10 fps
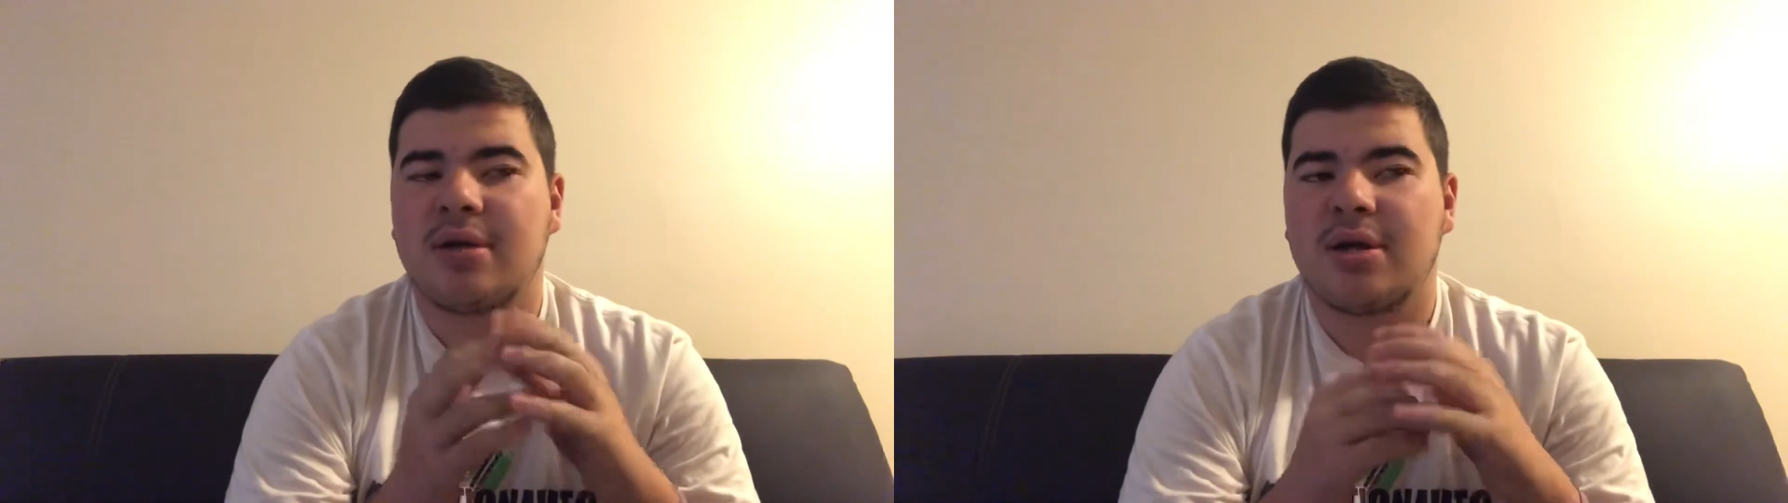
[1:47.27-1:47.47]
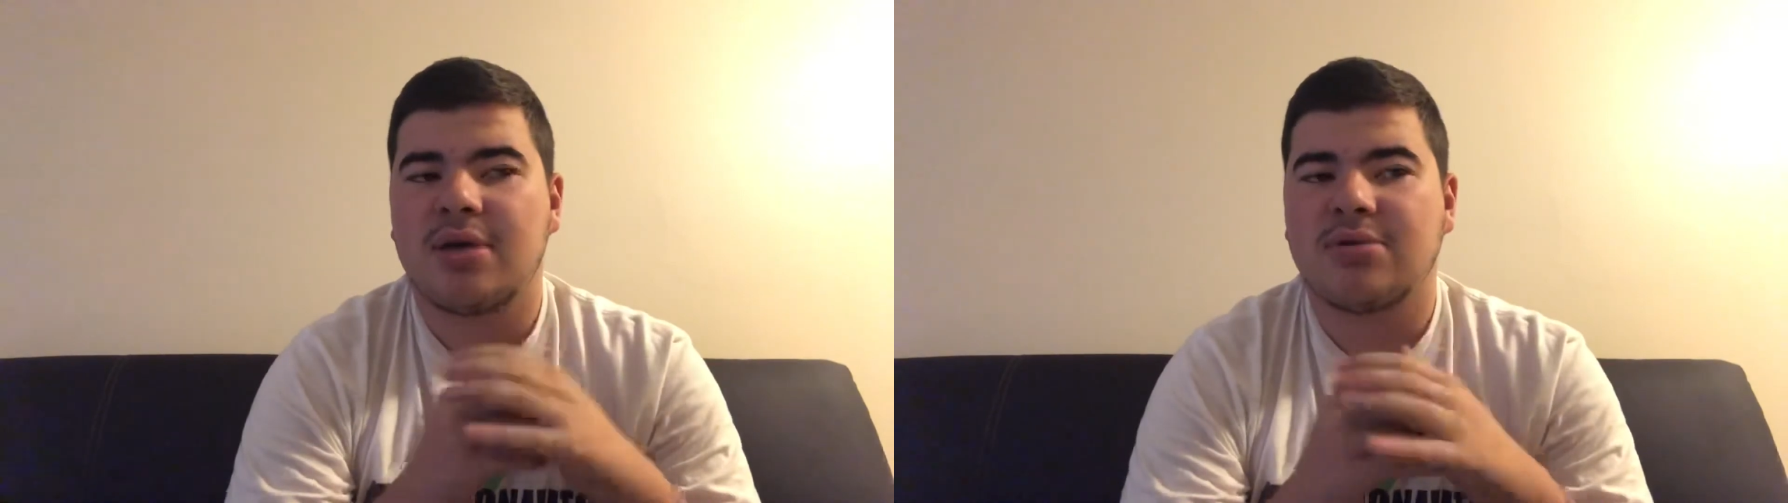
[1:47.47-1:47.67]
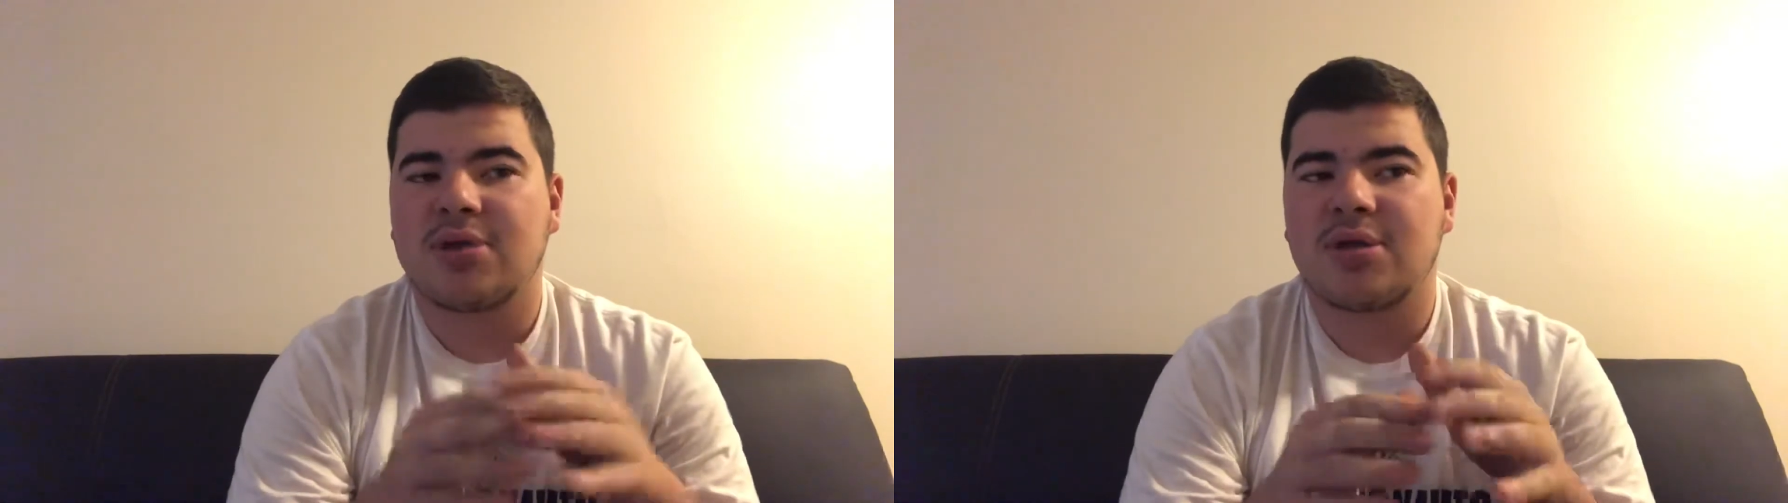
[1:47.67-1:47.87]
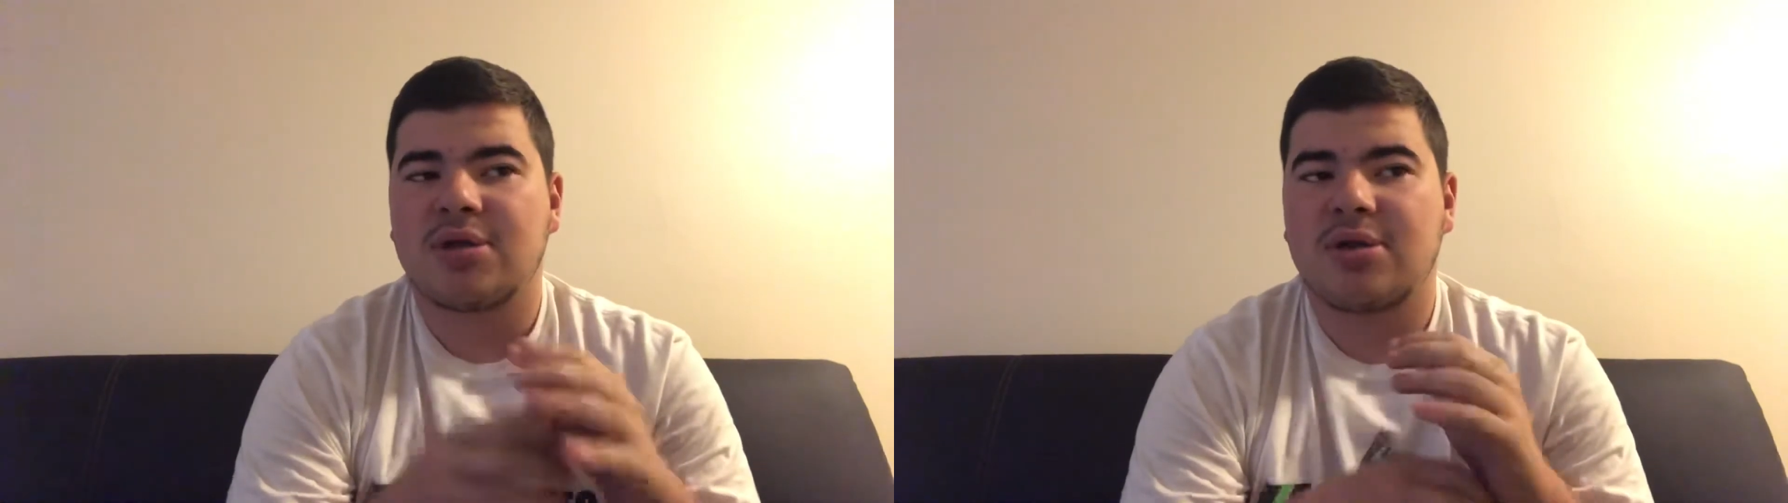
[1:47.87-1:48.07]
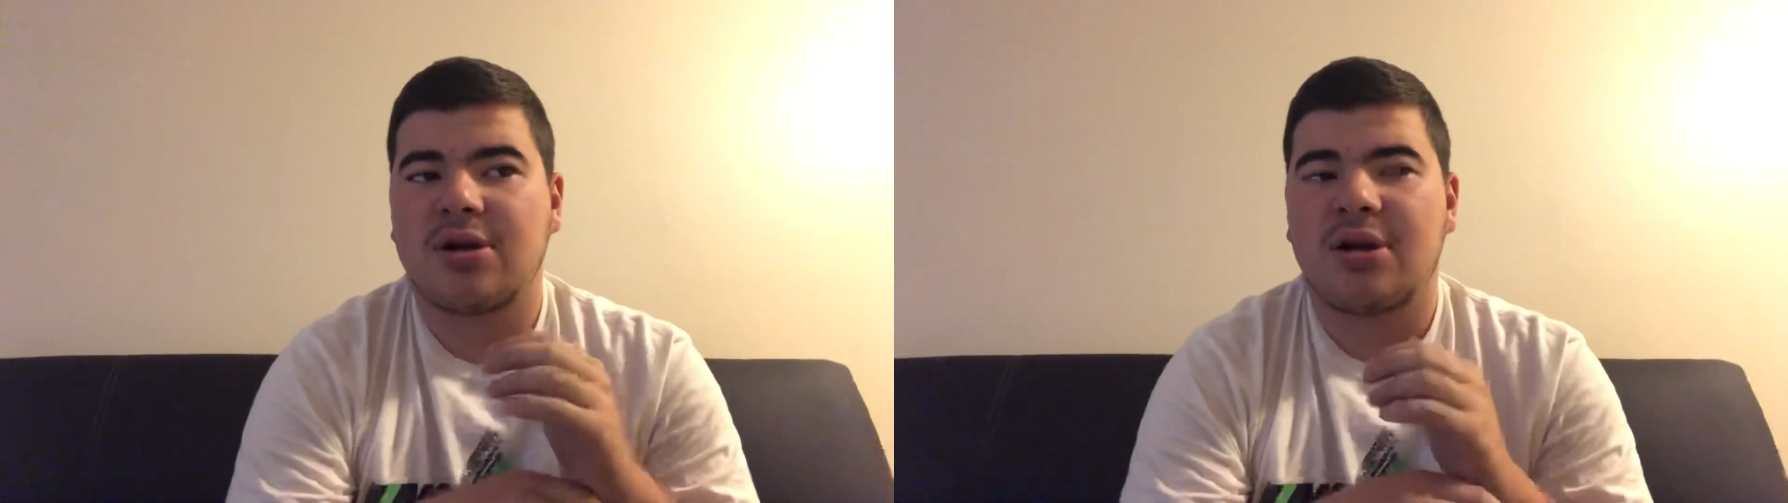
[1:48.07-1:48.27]
It was a good
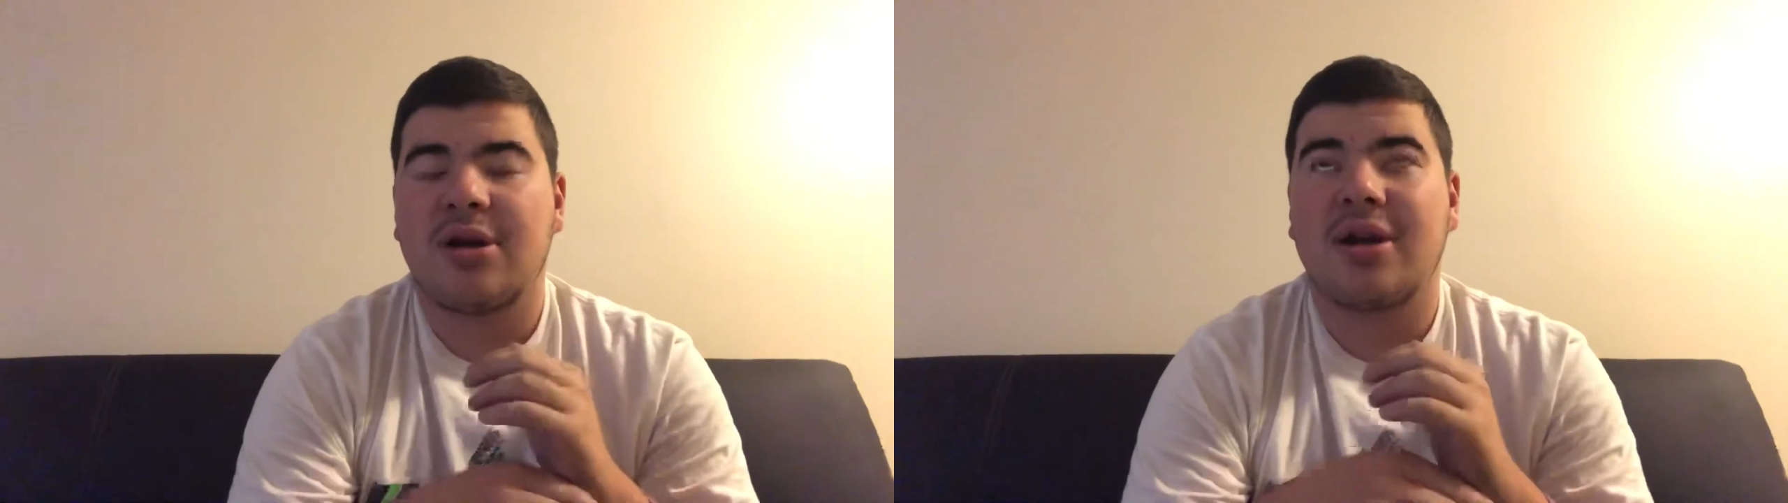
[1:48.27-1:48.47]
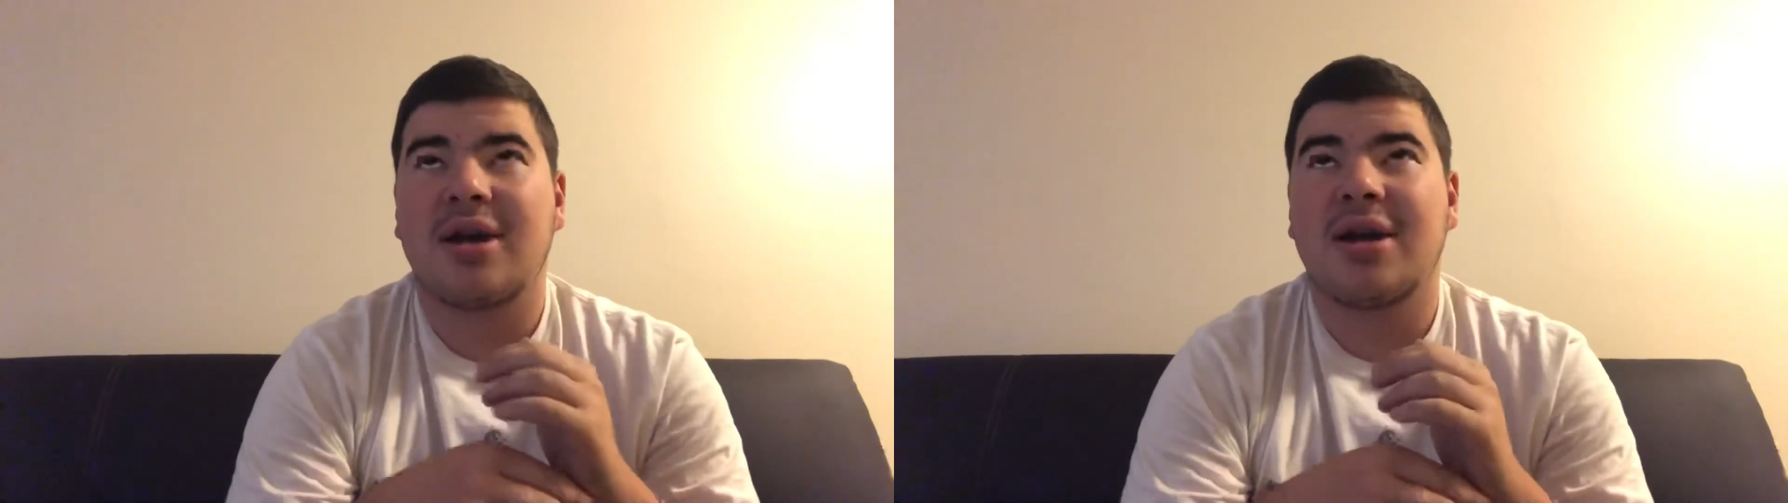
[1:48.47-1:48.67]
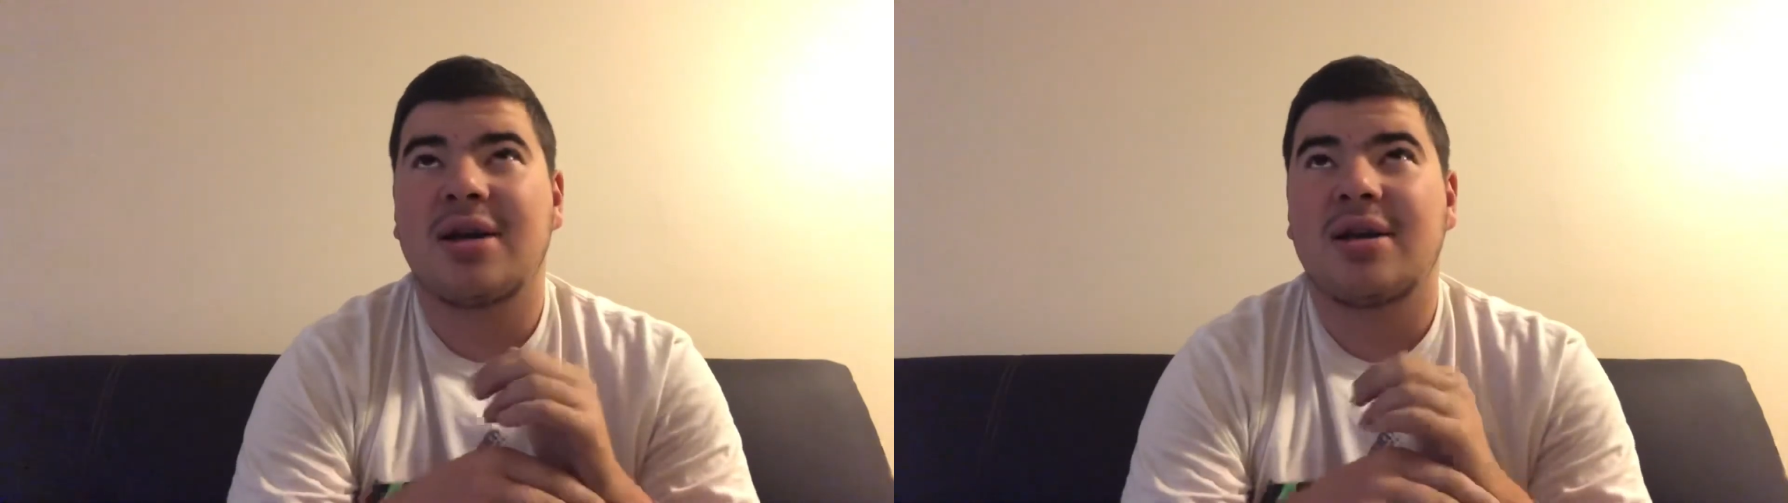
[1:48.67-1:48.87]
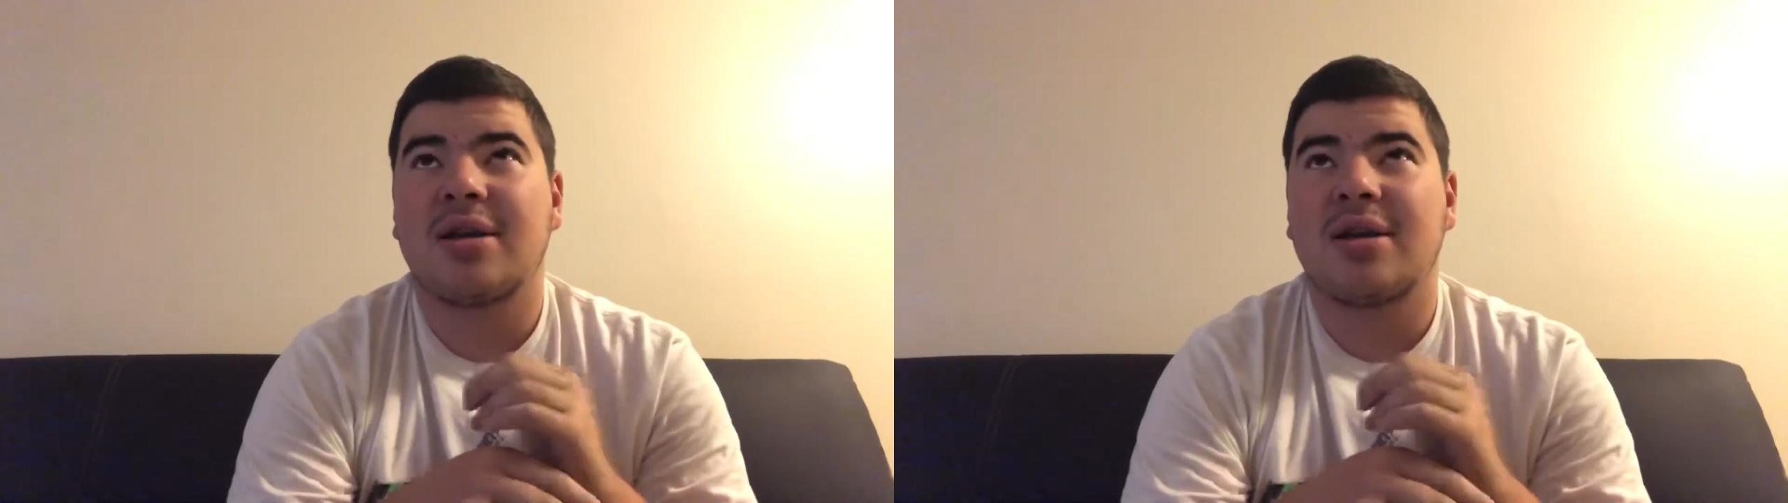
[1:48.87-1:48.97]
car. It had, I